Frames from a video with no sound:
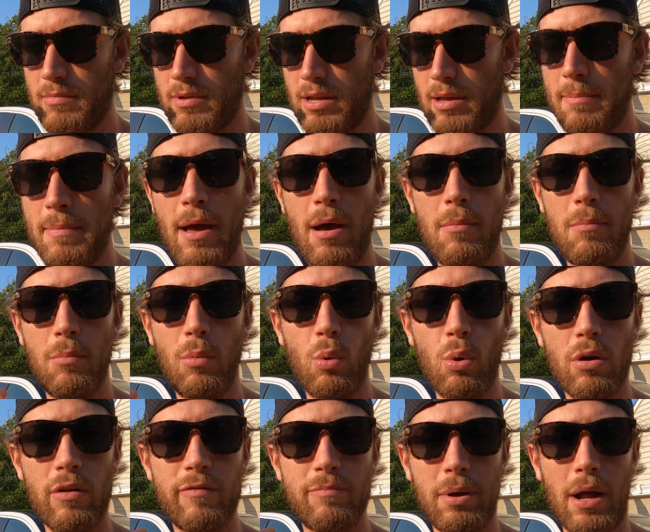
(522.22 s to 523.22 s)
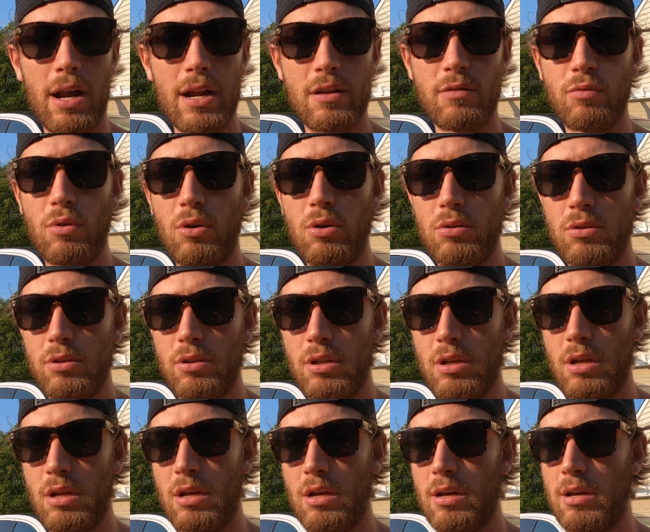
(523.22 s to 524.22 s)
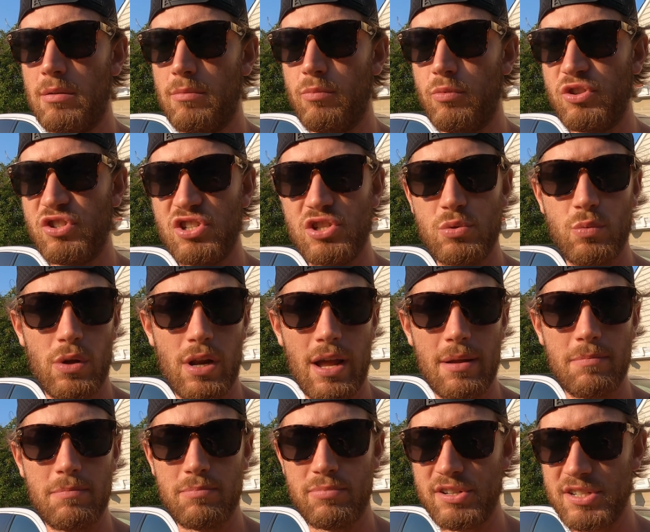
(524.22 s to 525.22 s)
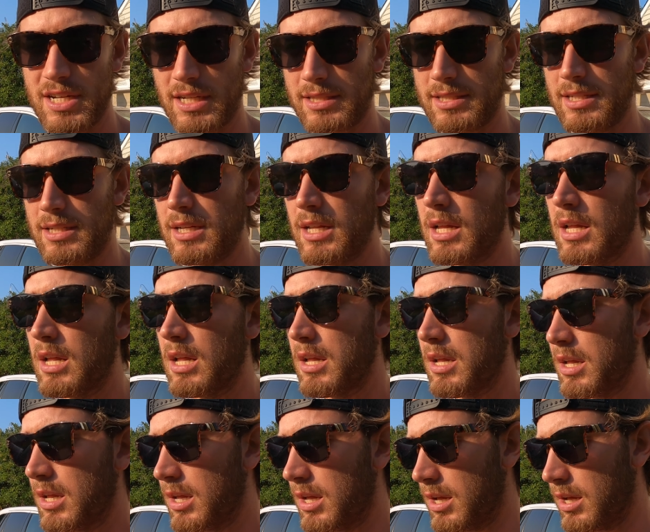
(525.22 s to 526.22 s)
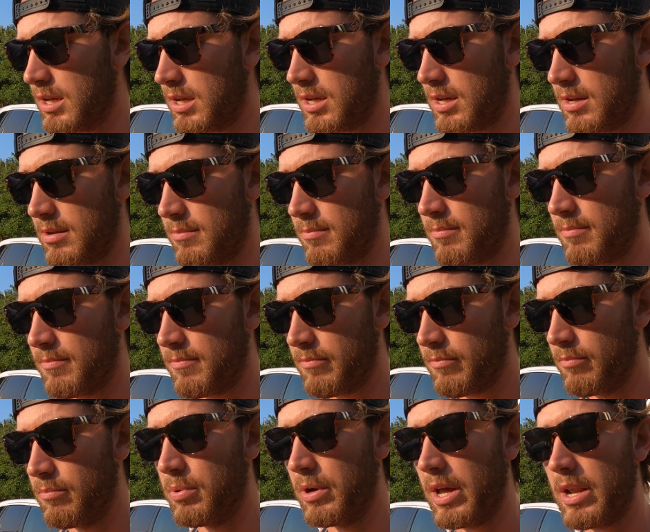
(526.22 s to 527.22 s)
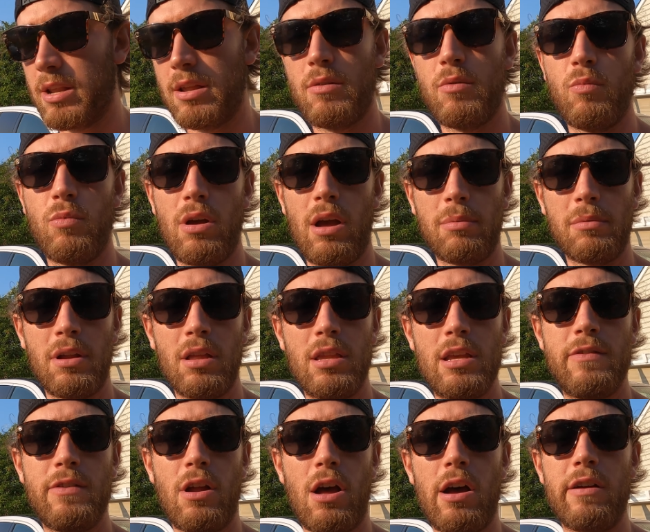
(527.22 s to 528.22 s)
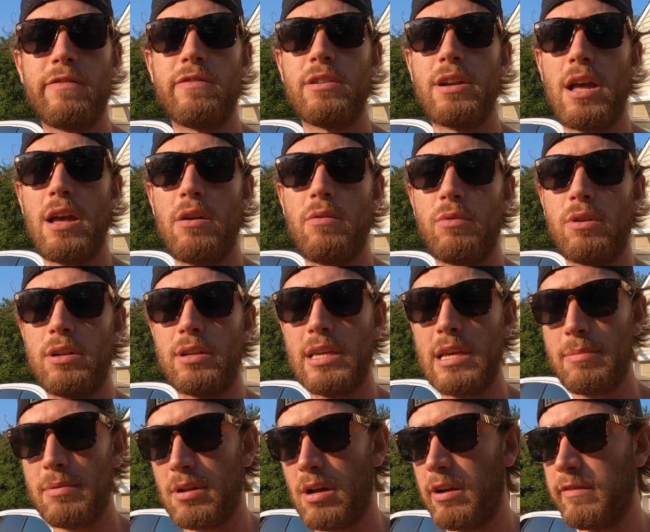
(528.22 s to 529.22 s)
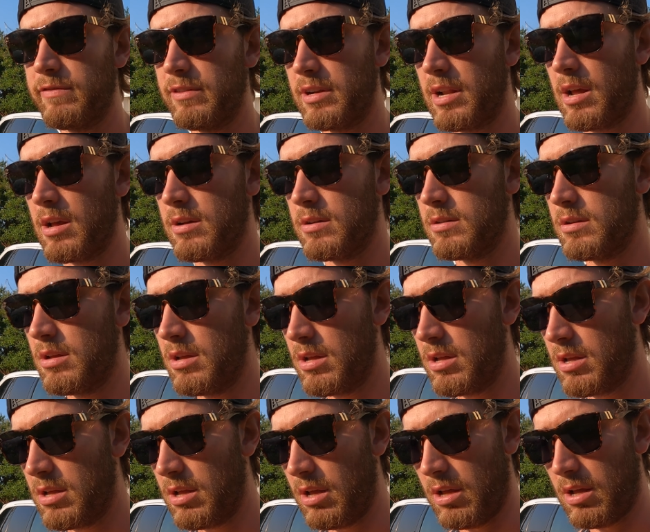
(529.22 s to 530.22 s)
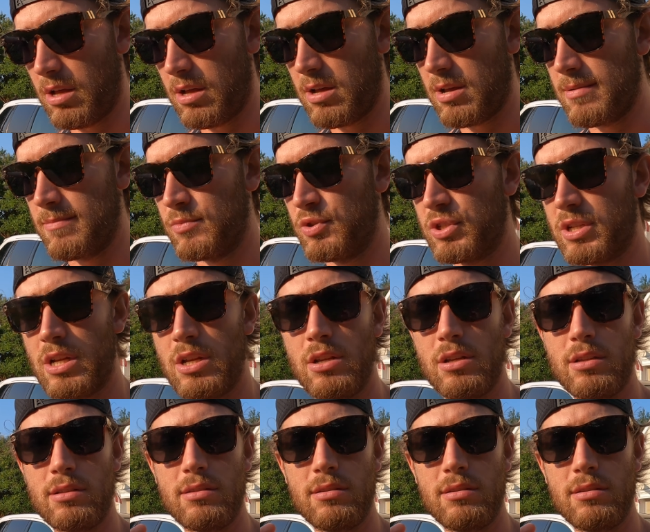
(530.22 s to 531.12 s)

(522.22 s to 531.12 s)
amount more of body roll, which is what I predicted. But we're gonna leave it off for now. We're gonna keep it off for now. I'm just gonna